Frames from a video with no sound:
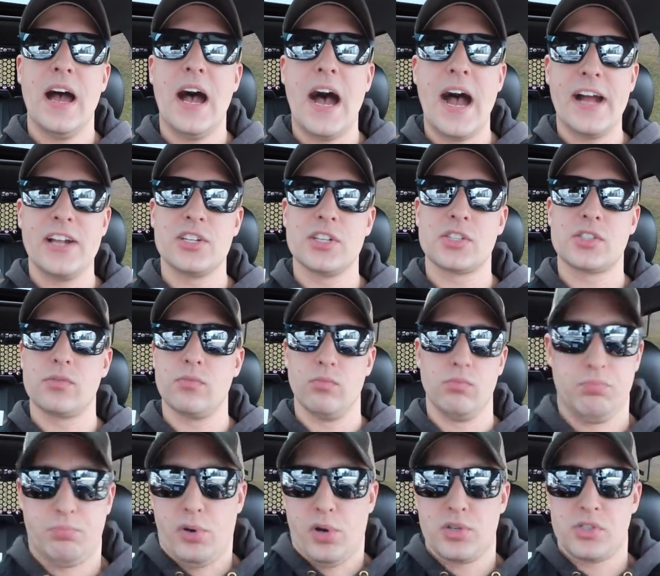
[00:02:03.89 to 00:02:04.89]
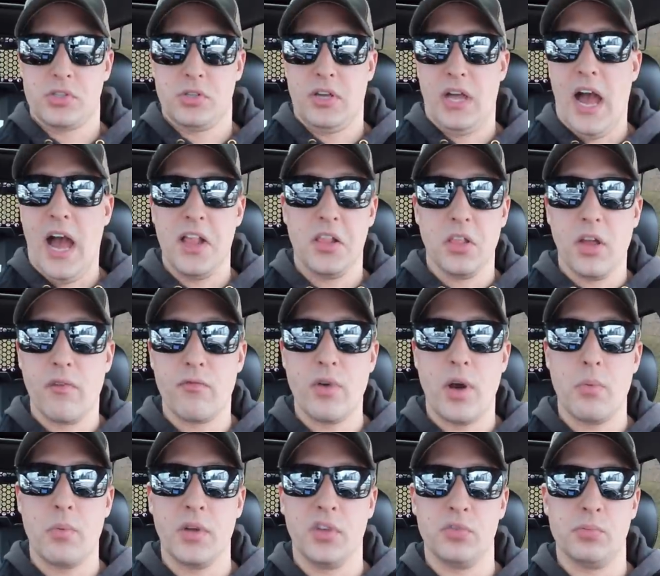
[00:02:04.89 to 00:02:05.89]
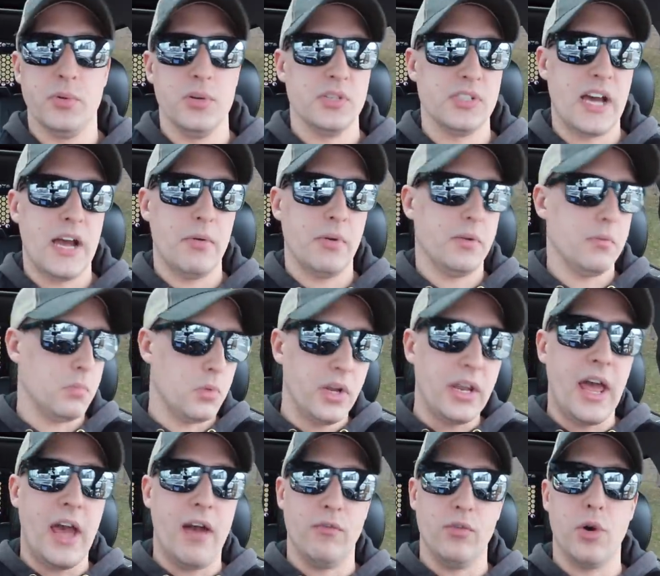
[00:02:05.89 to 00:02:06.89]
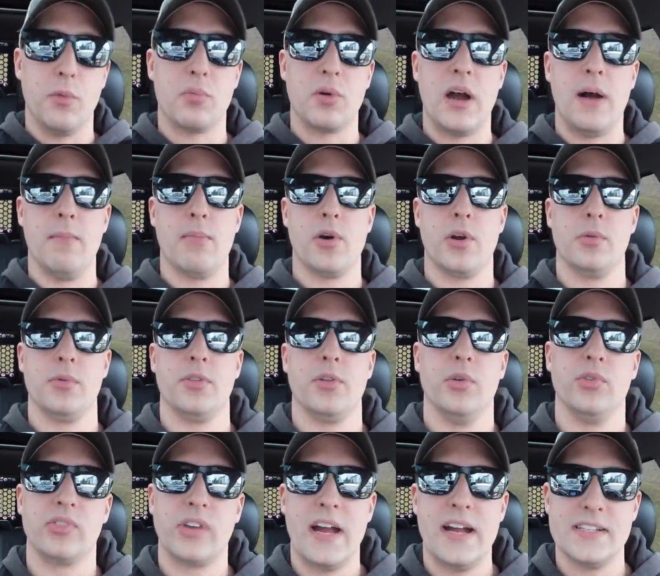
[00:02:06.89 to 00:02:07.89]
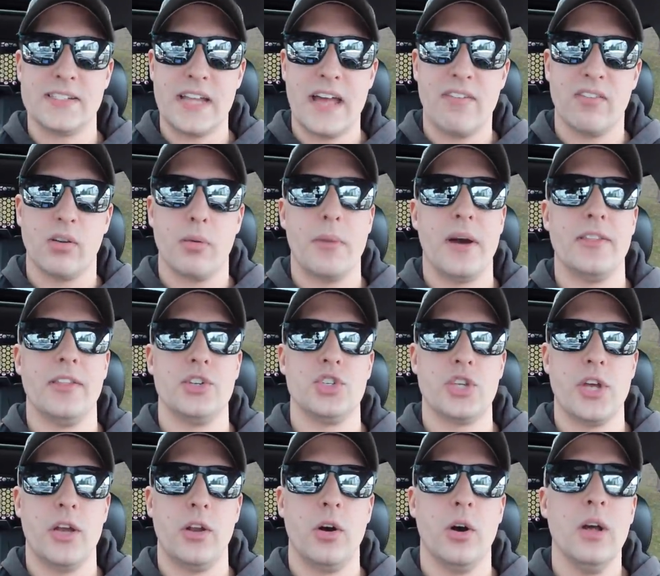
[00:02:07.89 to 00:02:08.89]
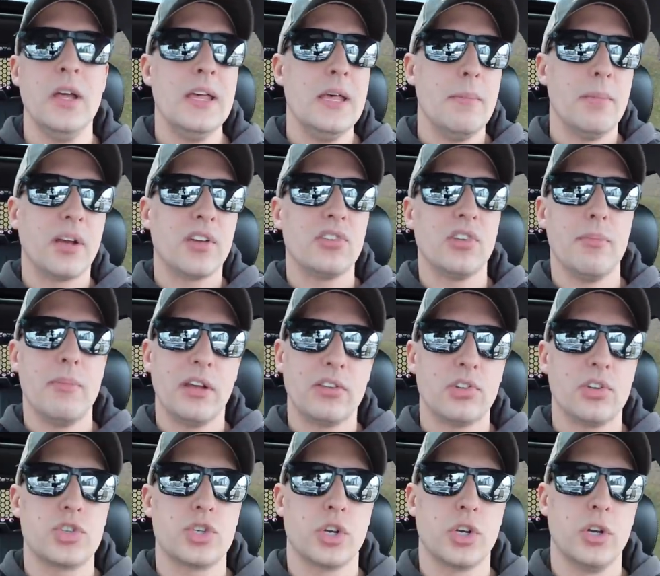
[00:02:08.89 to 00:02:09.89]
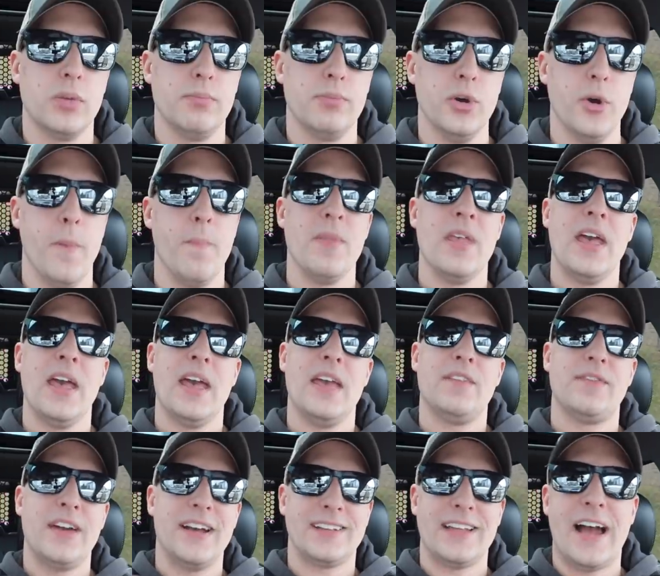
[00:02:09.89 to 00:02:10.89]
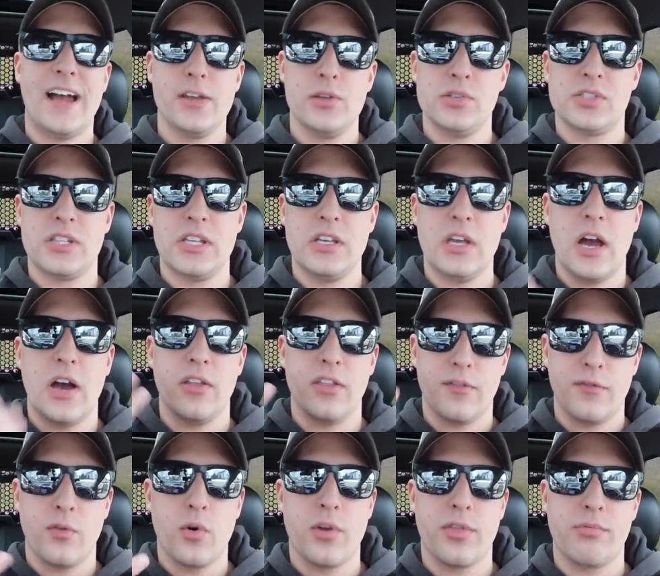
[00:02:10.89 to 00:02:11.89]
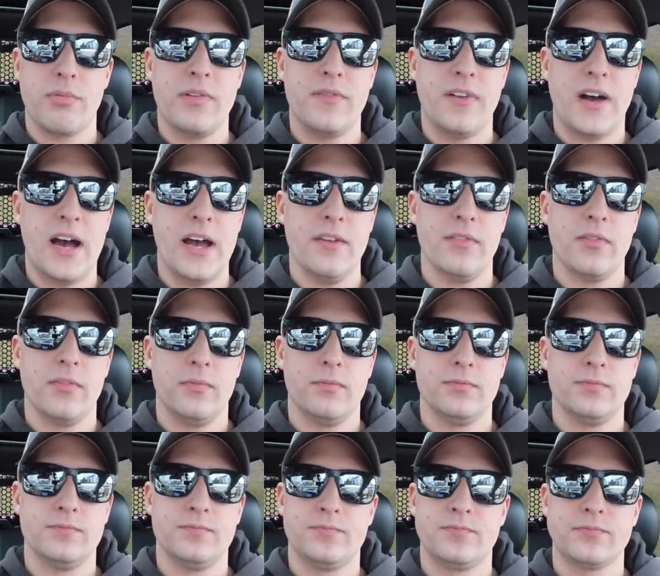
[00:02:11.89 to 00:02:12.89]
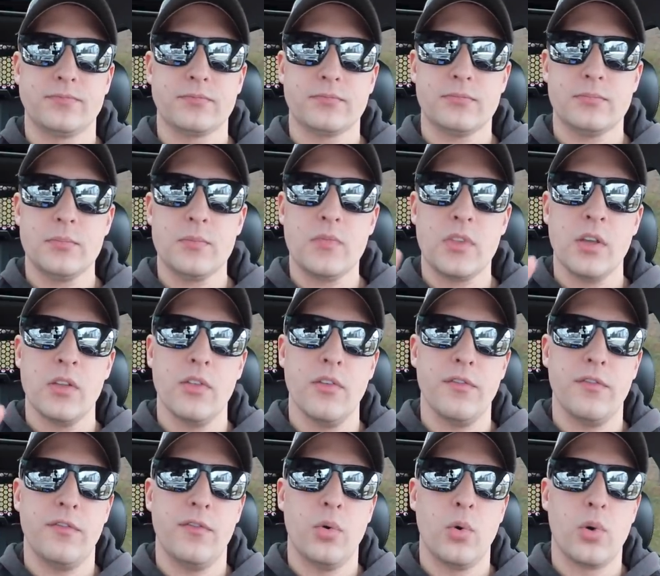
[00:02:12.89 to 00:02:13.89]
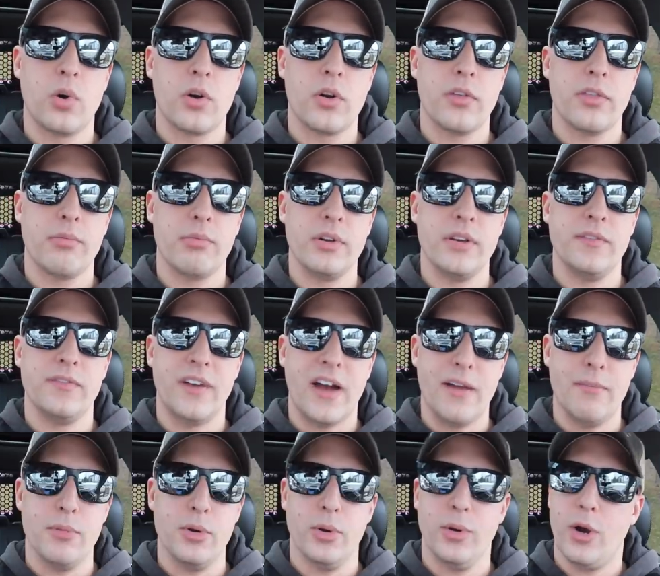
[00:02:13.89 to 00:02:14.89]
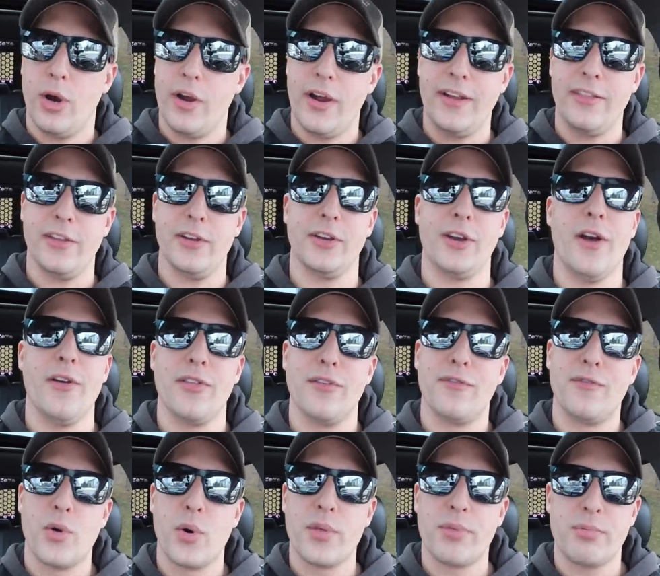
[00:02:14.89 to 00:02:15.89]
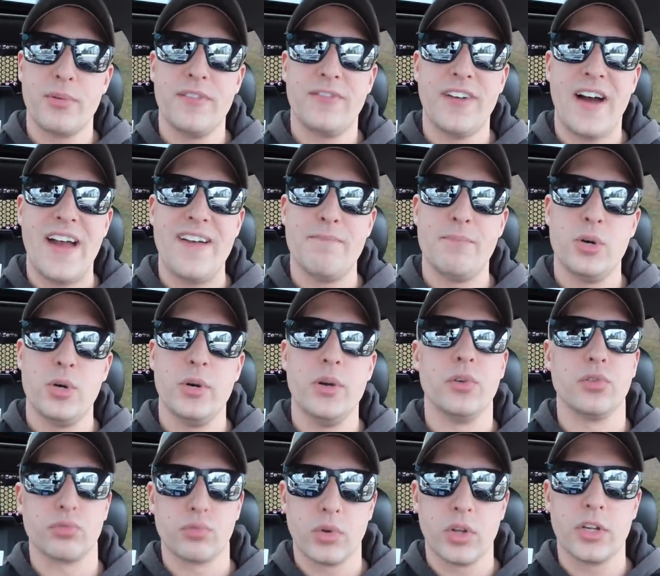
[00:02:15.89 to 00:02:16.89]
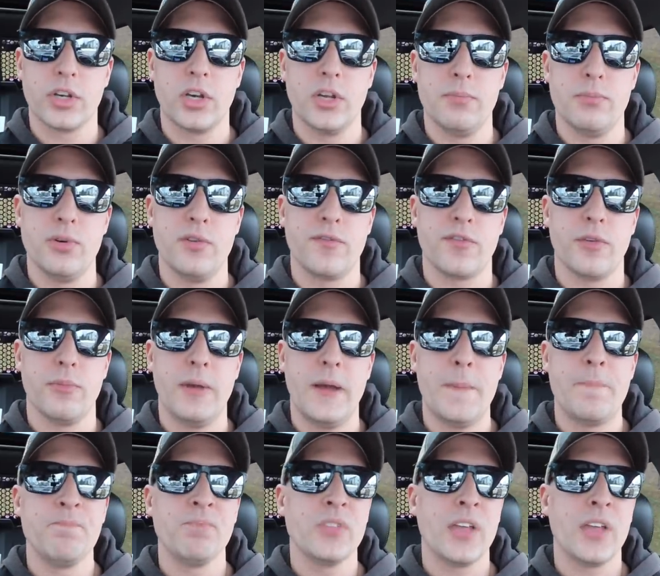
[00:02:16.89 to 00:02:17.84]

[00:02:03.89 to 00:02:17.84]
I just, personally, I love Red Wings boots. I would, would have no problem partnering with those guys and having them on the channel because they make such a good boot. In fact, I use the, uh, the 435 the 435 boot. All right, there you go. The 435 boot, it was a really good boot for me.